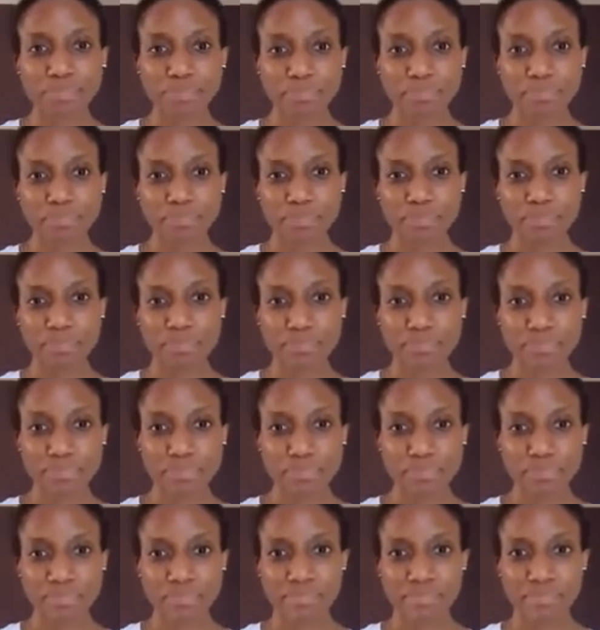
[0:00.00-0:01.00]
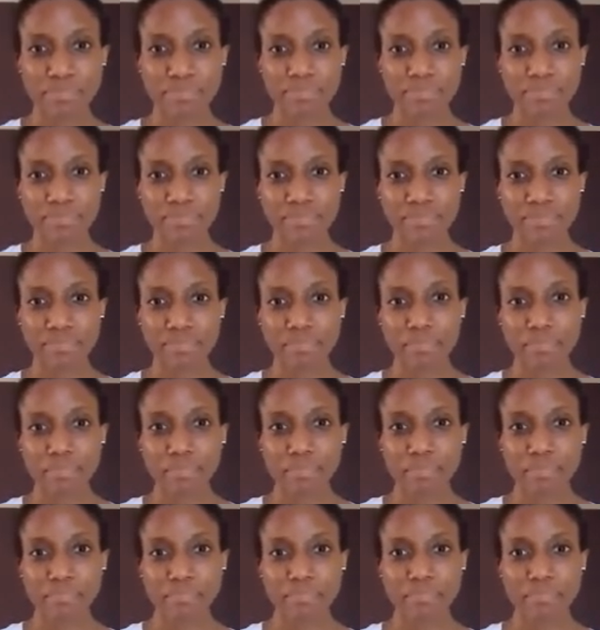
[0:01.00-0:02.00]

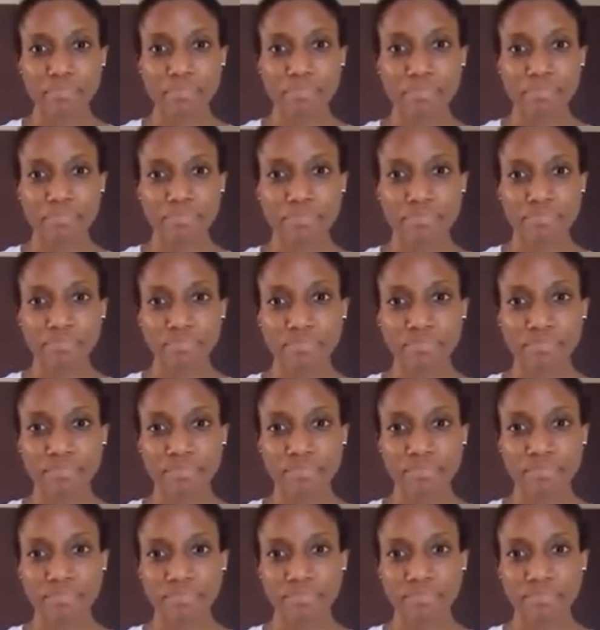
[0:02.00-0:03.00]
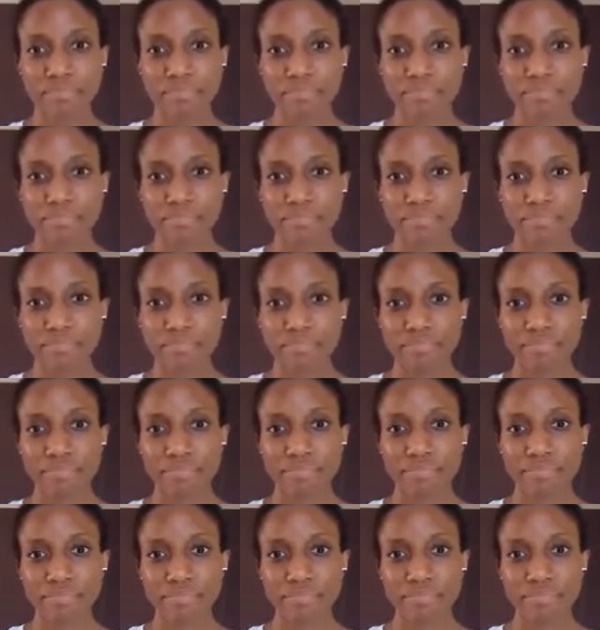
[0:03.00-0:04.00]

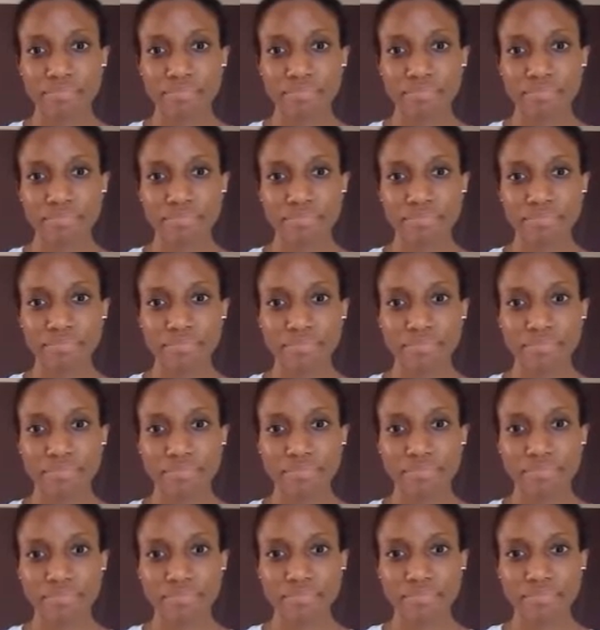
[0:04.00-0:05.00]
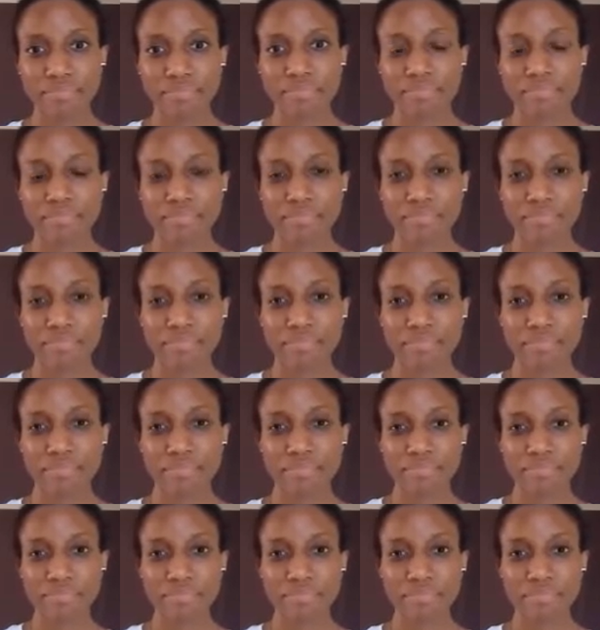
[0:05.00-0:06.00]

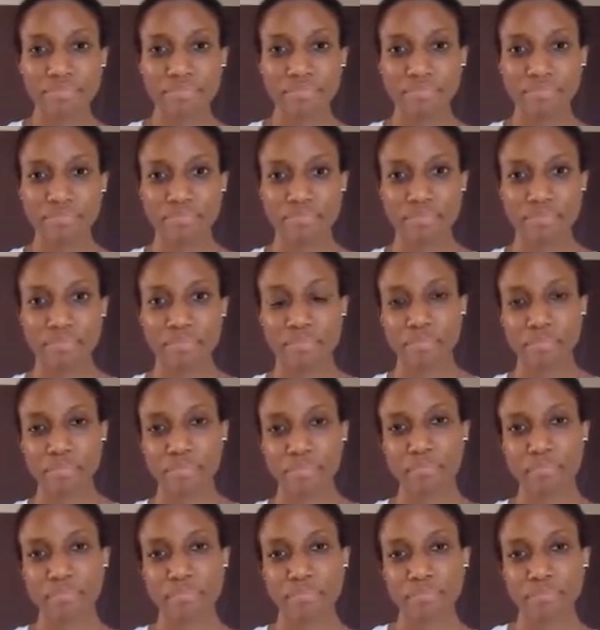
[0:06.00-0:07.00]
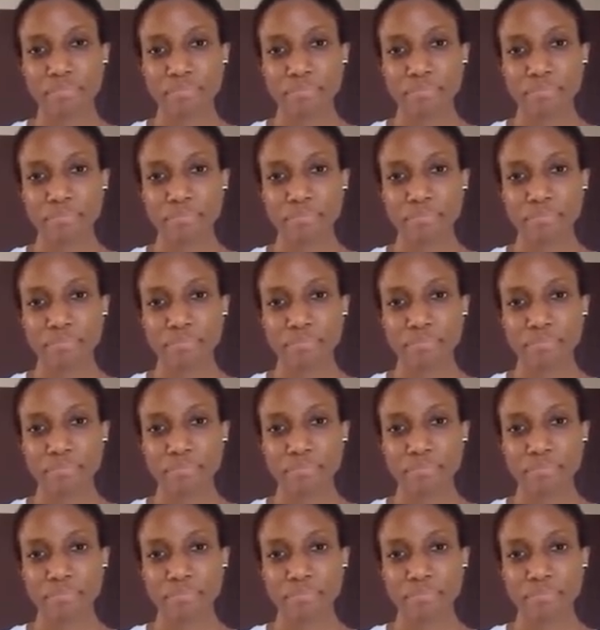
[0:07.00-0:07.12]
This person isn't speaking.